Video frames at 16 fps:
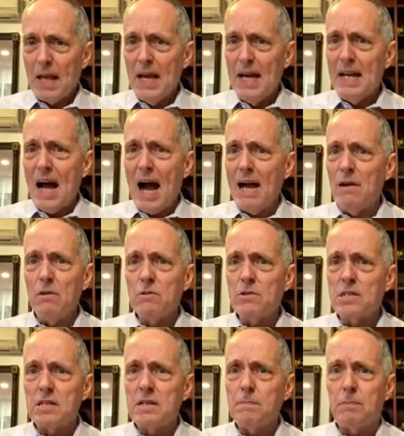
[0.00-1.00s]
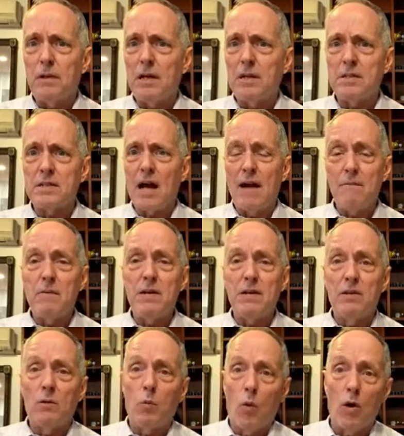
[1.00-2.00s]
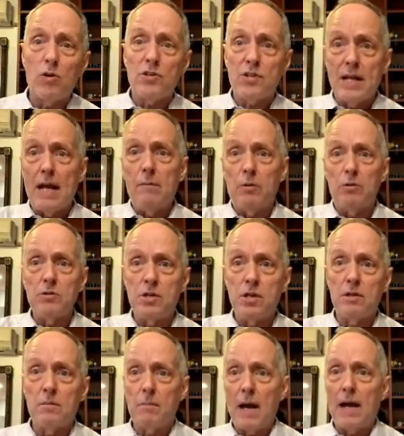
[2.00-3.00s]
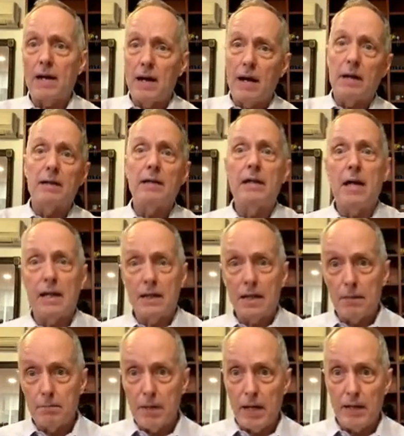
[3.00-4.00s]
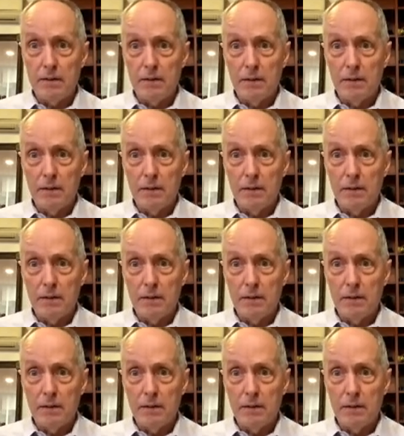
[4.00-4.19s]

And I don't see places. I've been in the worst neighborhoods here in Bangkok, and they're not that bad.